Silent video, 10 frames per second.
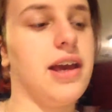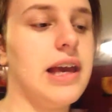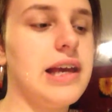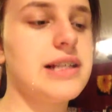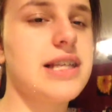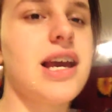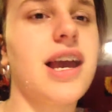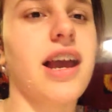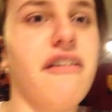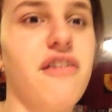
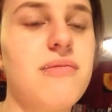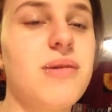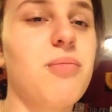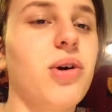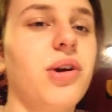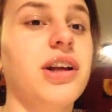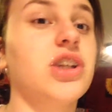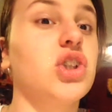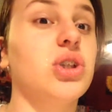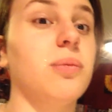Izzy from the Mortal
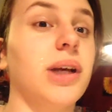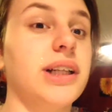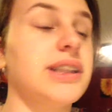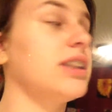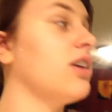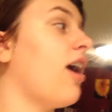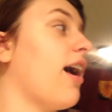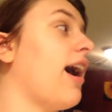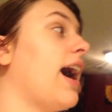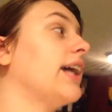Instruments.
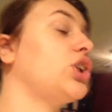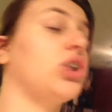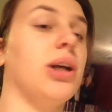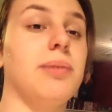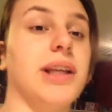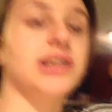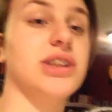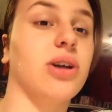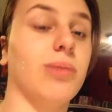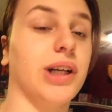I ship this
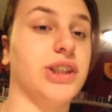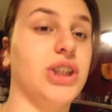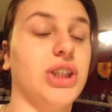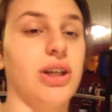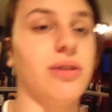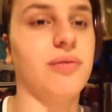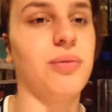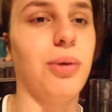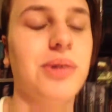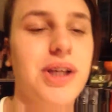so much.
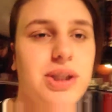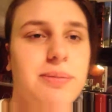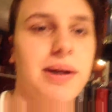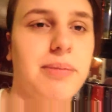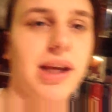What would their ship name